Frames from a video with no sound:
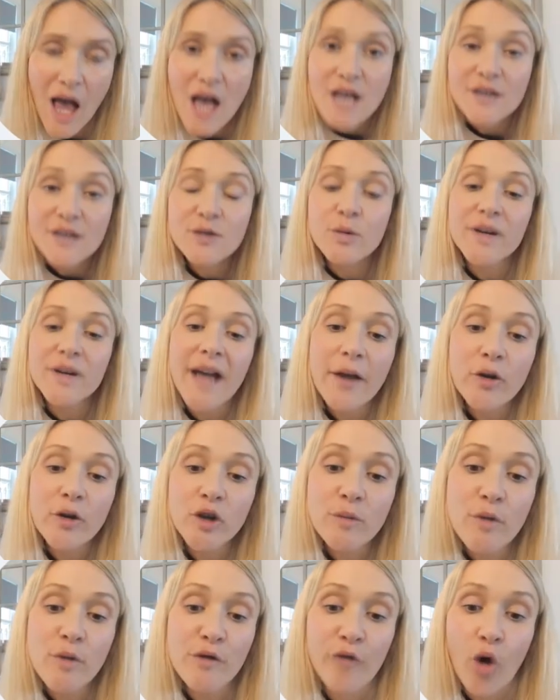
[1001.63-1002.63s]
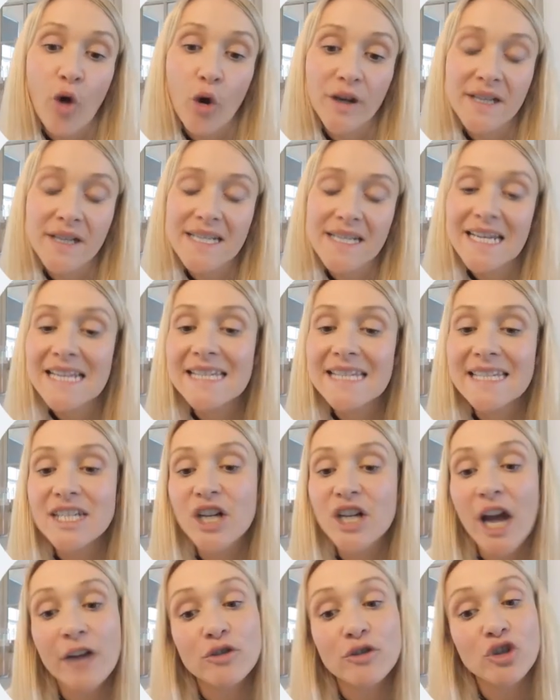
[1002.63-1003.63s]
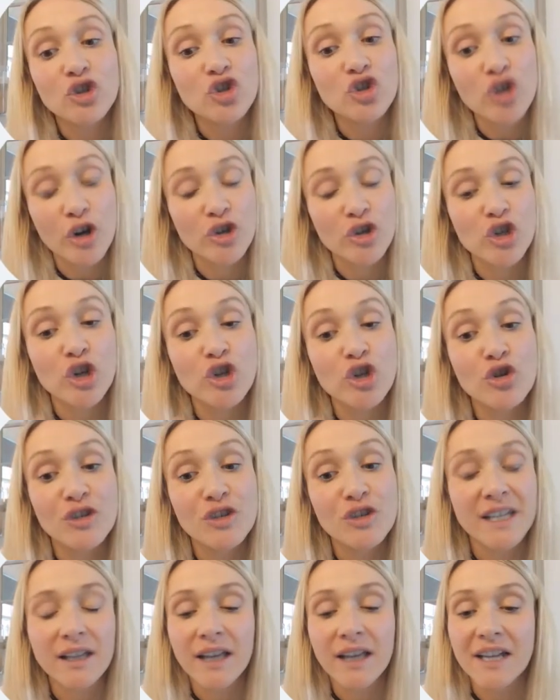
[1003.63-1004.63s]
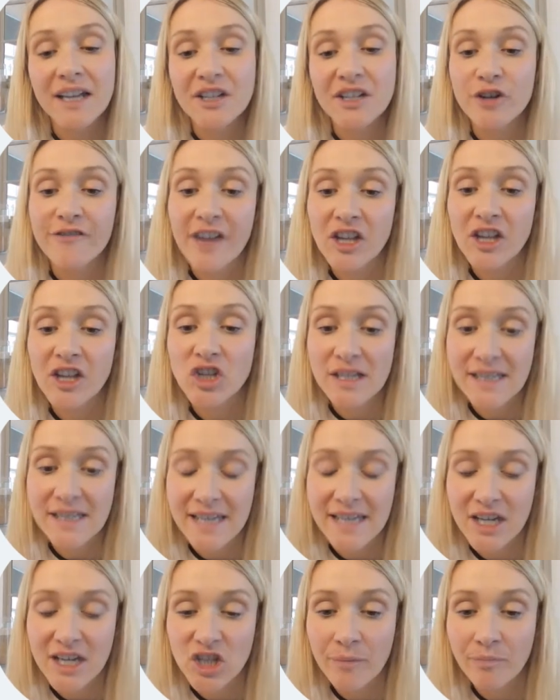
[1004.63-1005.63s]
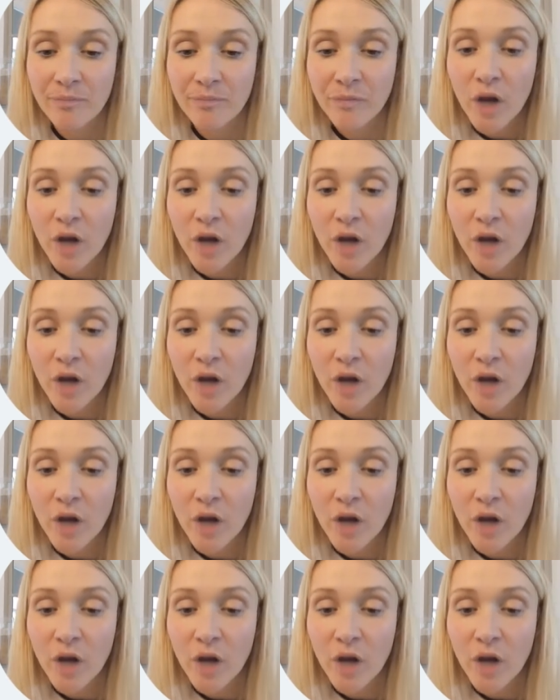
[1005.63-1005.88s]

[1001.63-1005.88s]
So we're now going to move on to consider how to structure your SEAL intervention session.